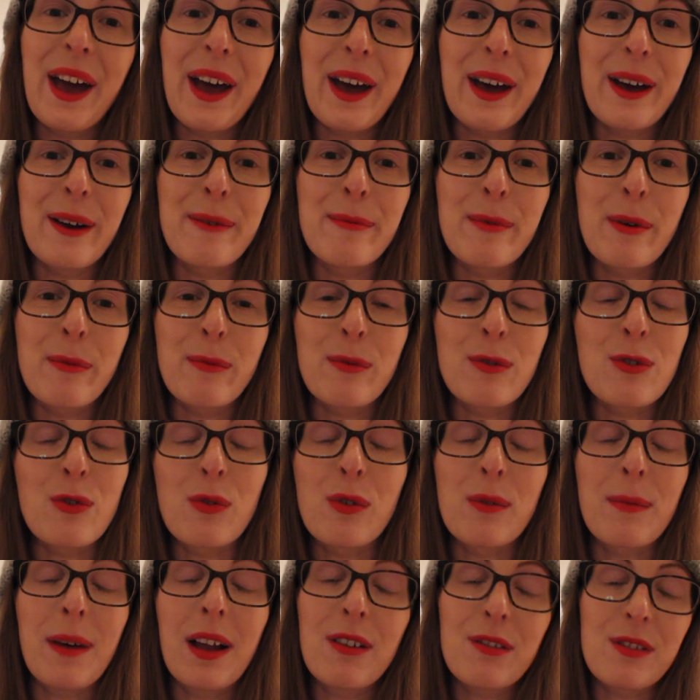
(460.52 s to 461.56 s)
And we're
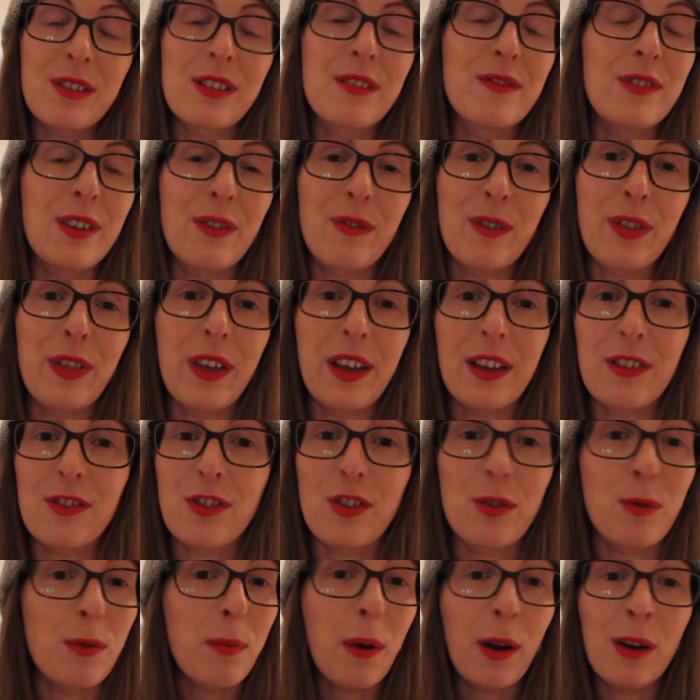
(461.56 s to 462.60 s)
talking about lots of different things to
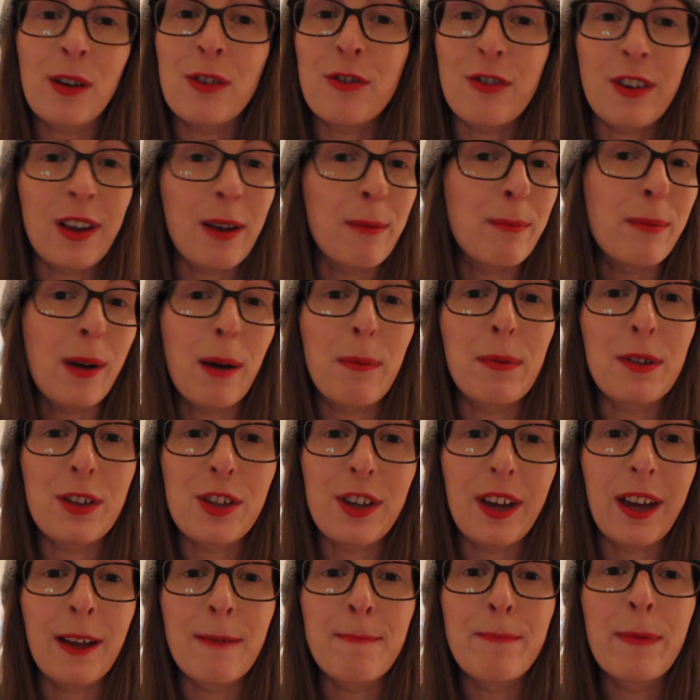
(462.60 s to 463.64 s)
do with poetry and
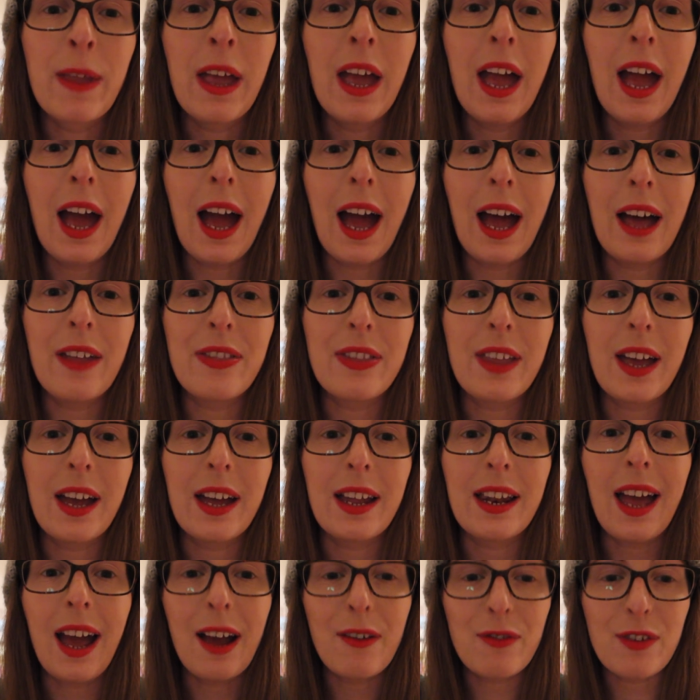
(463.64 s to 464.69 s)
publishing. And
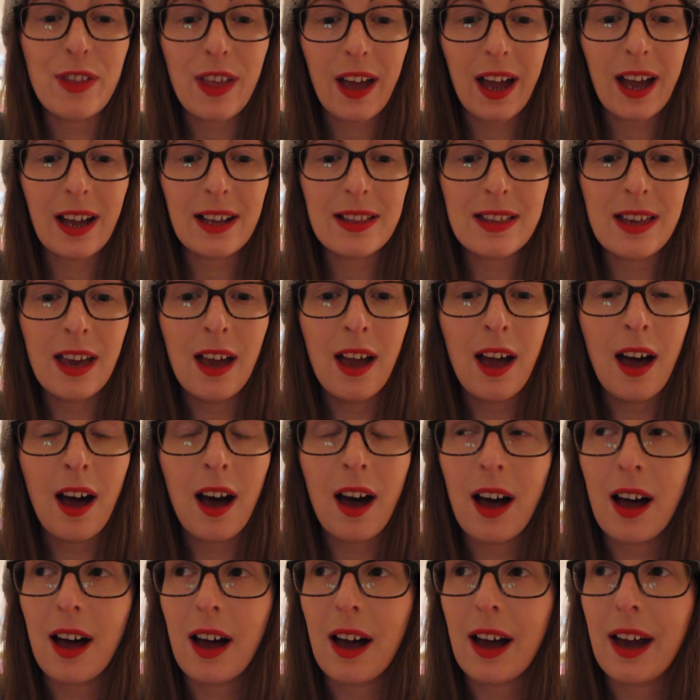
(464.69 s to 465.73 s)
then after that,
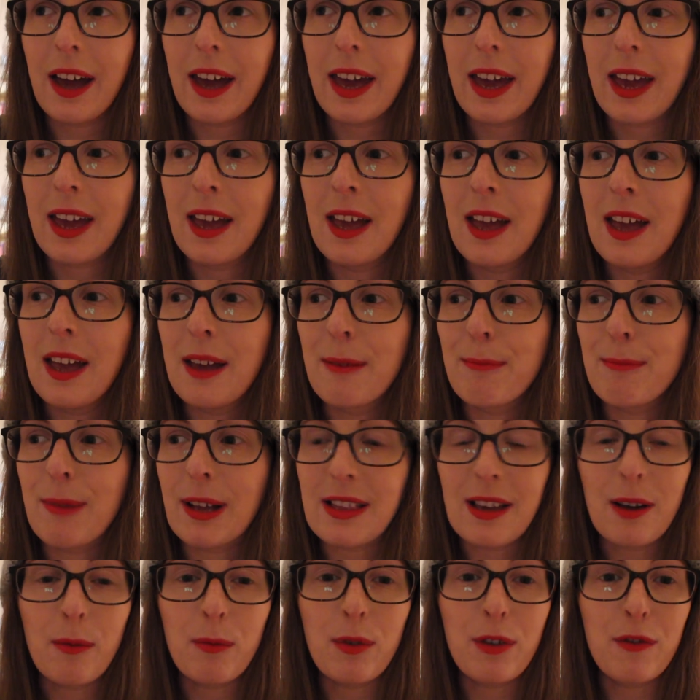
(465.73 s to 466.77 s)
I
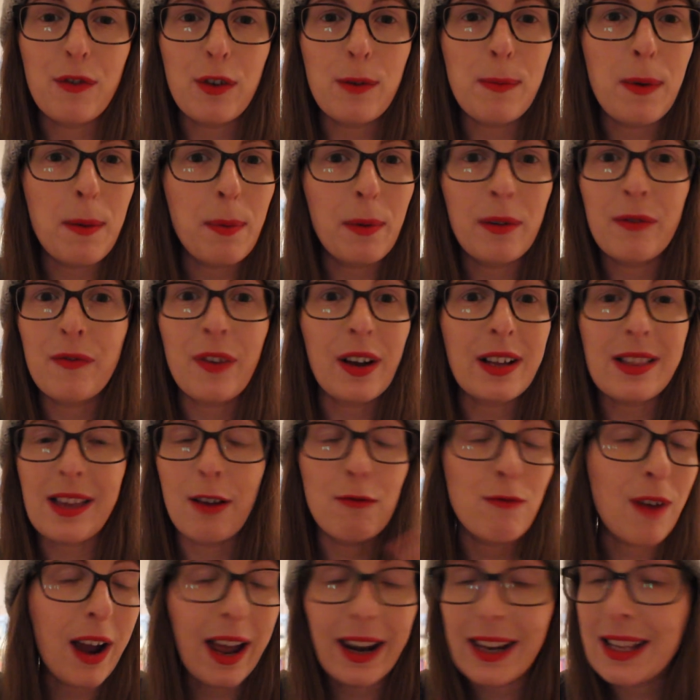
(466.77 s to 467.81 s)
met up with a few people. In fact,
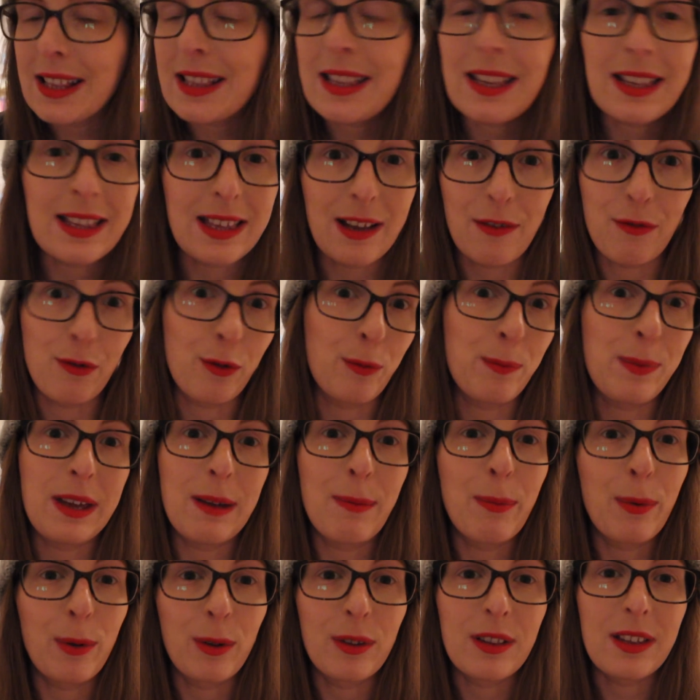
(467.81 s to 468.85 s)
I ran into several
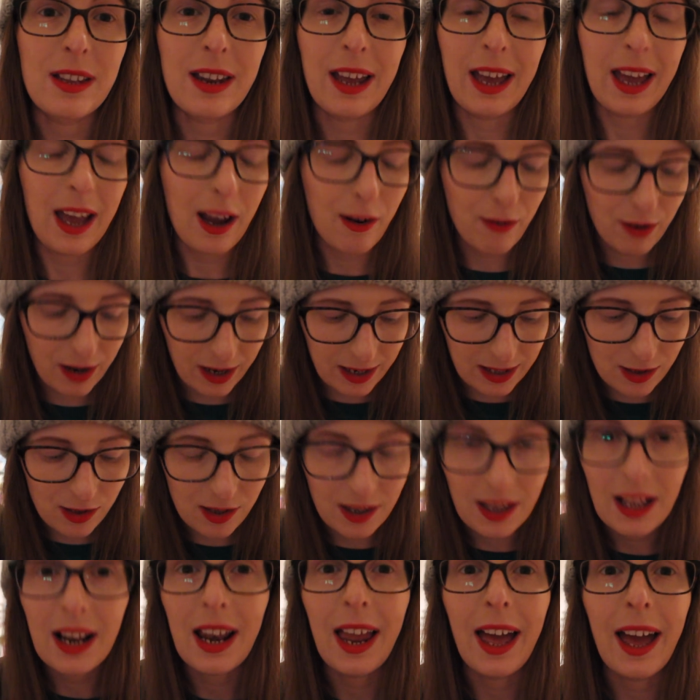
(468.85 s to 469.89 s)
people today. I ran
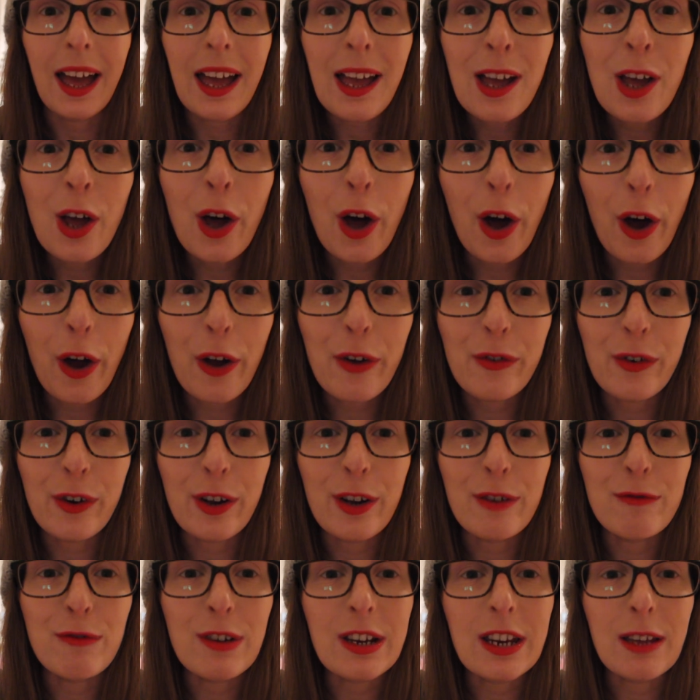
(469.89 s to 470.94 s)
into Claire over
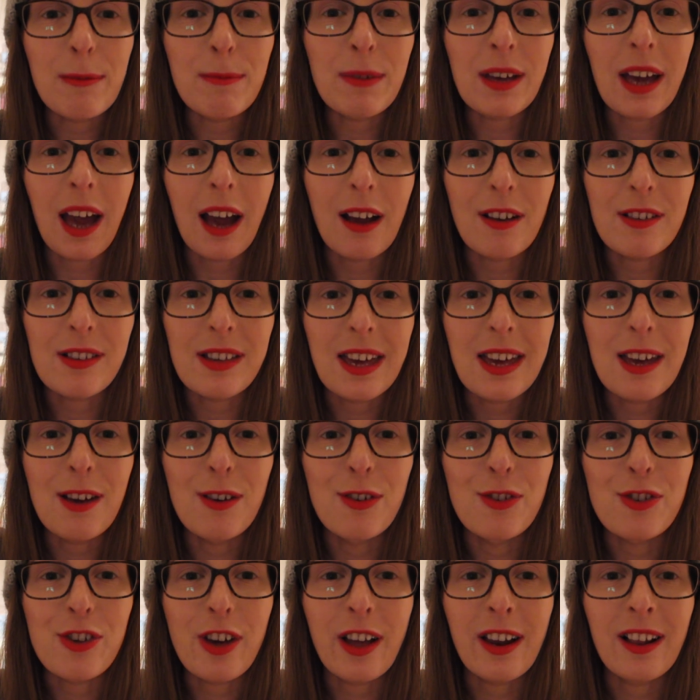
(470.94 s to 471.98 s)
at Reading Bukowski,
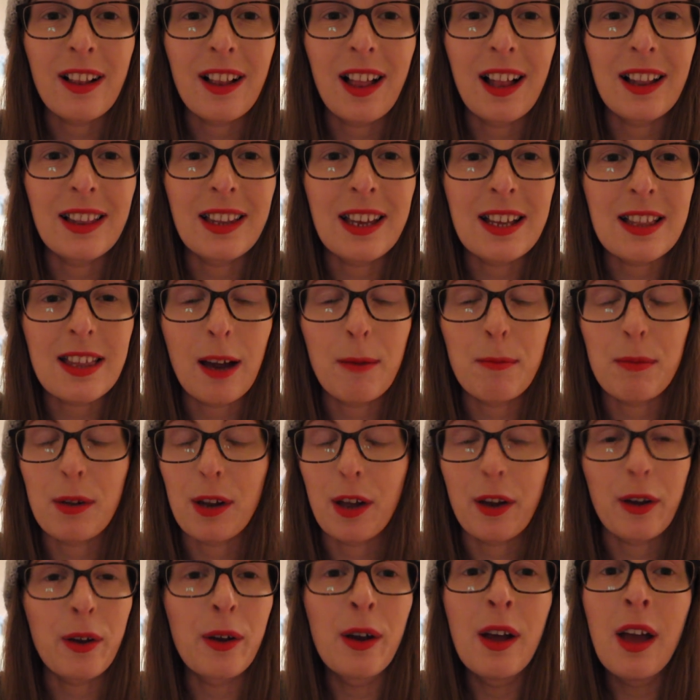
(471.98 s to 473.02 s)
whose channel I'll link down
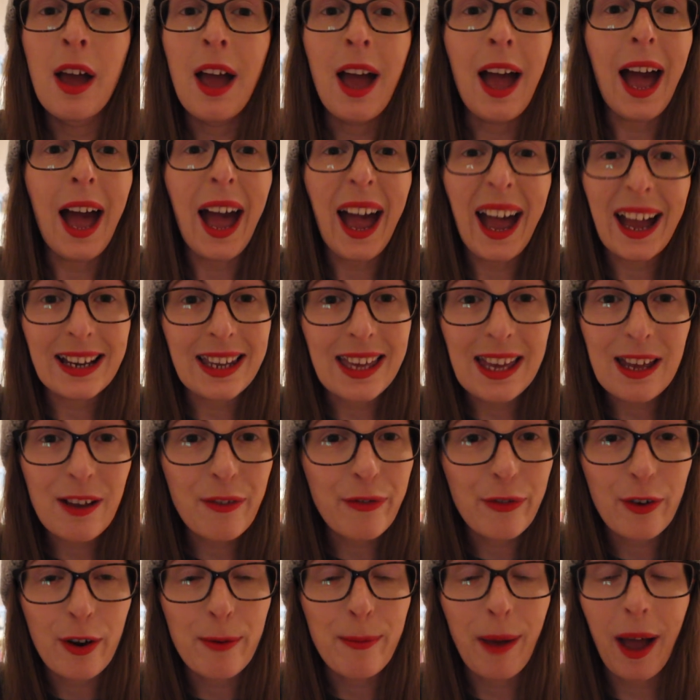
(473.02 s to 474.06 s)
below. Annie
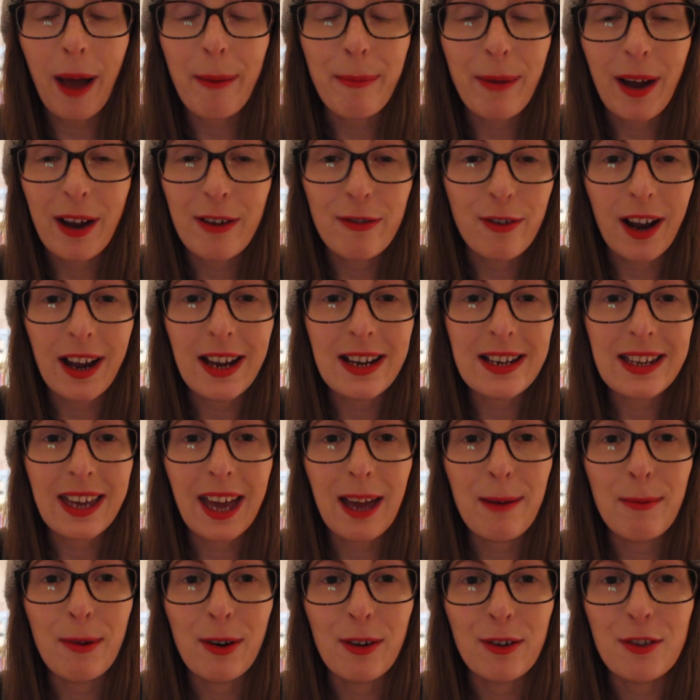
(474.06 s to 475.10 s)
from Am I Right
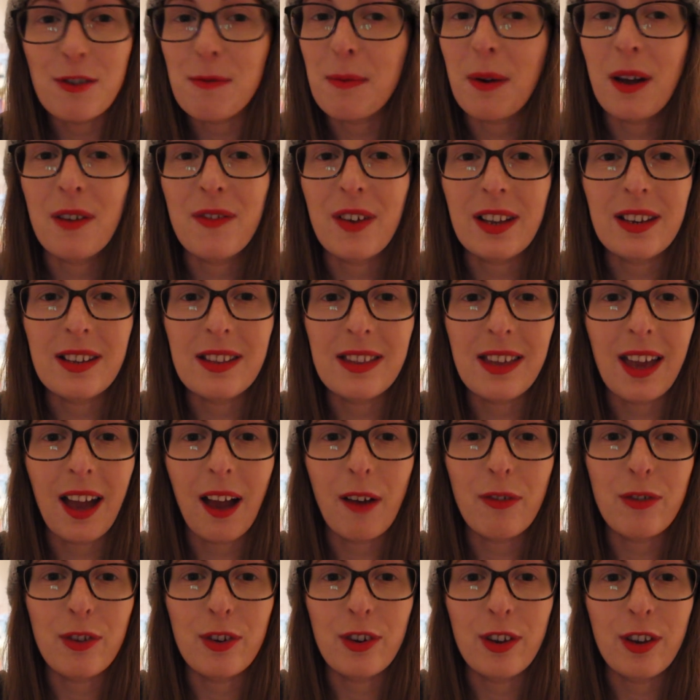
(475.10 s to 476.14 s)
came along to my event in the
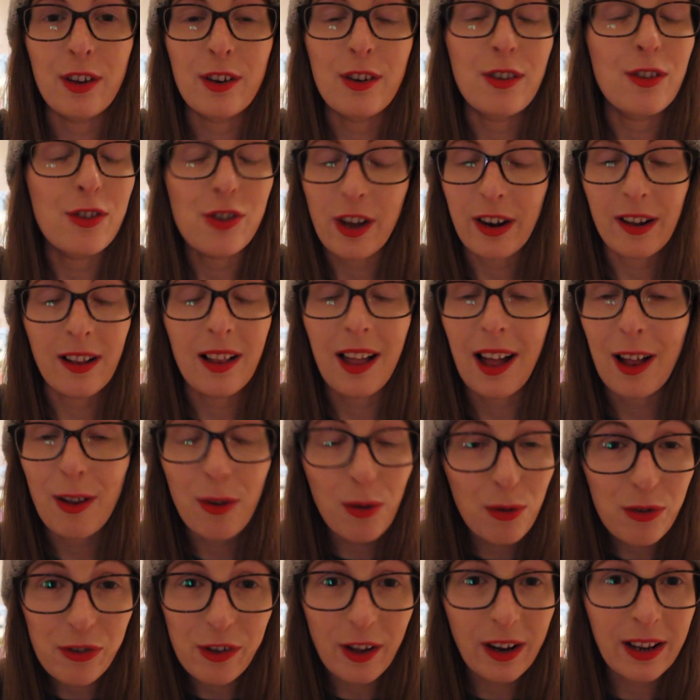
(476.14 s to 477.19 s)
afternoon, whose channel I'll
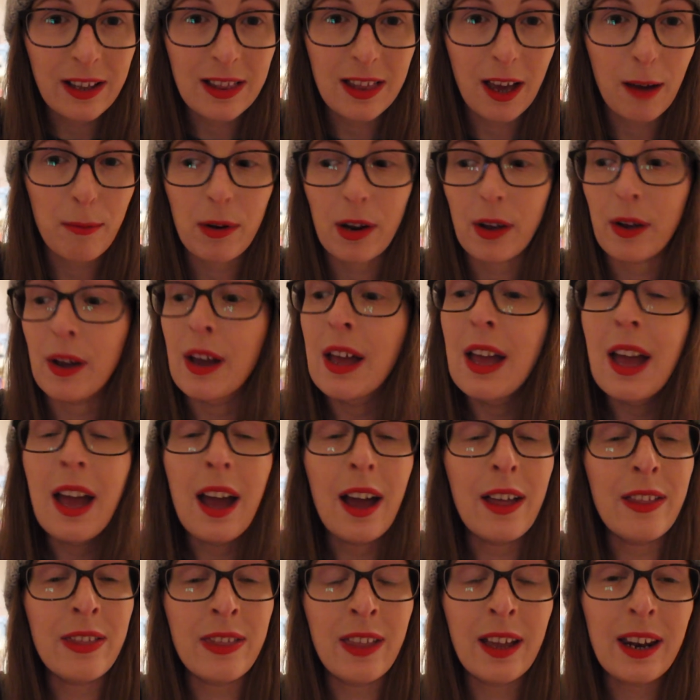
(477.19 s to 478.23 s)
also link down below.
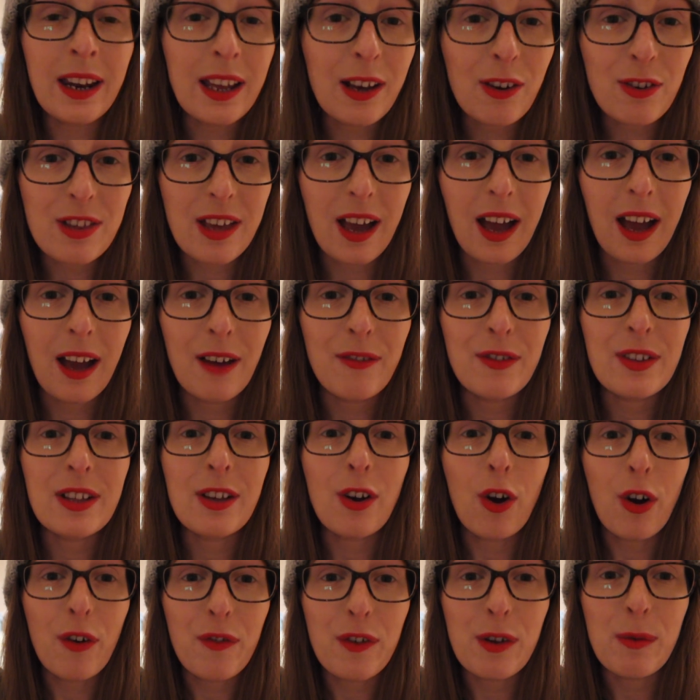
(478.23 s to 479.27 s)
And then I got to have a
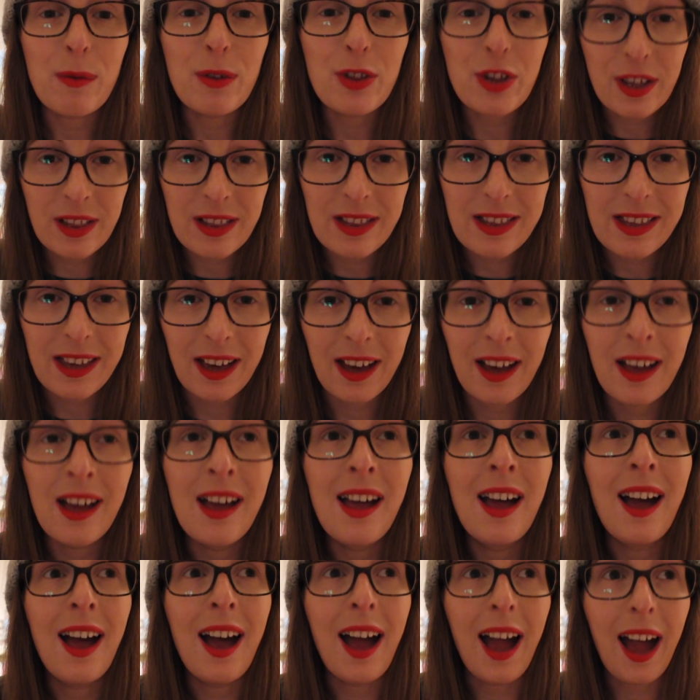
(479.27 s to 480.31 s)
coffee with Chintzia
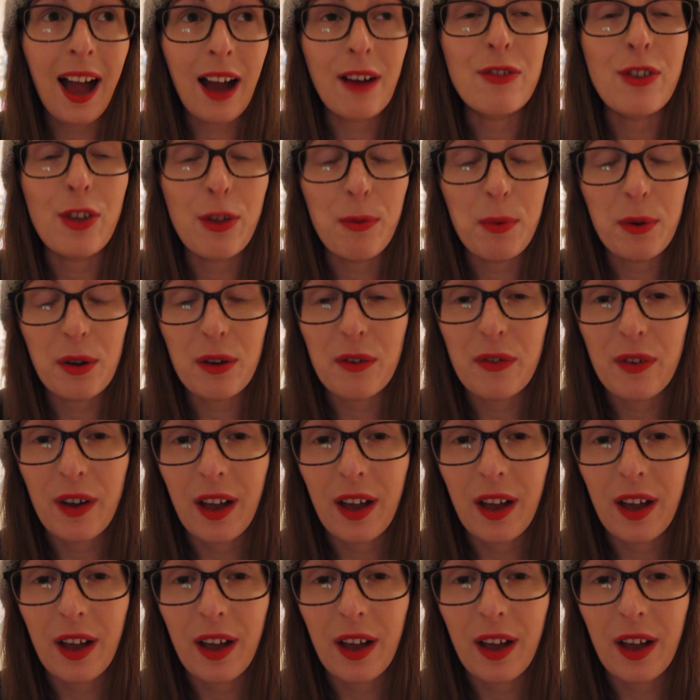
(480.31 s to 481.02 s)
after the book